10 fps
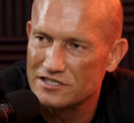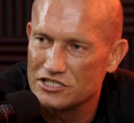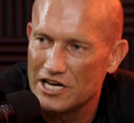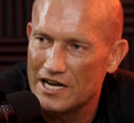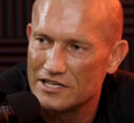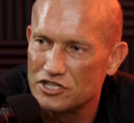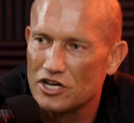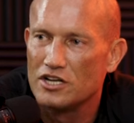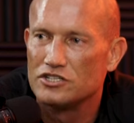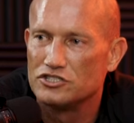the change,
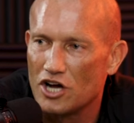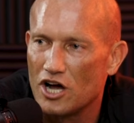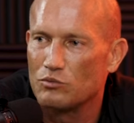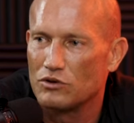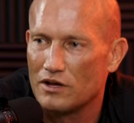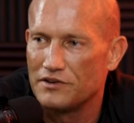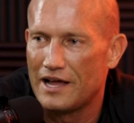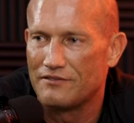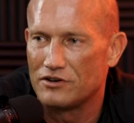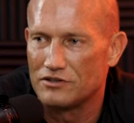John would love you
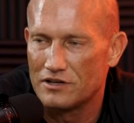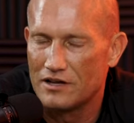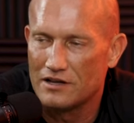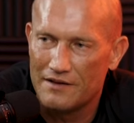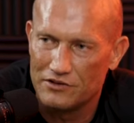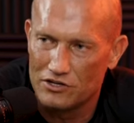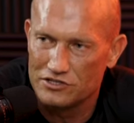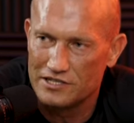have you on his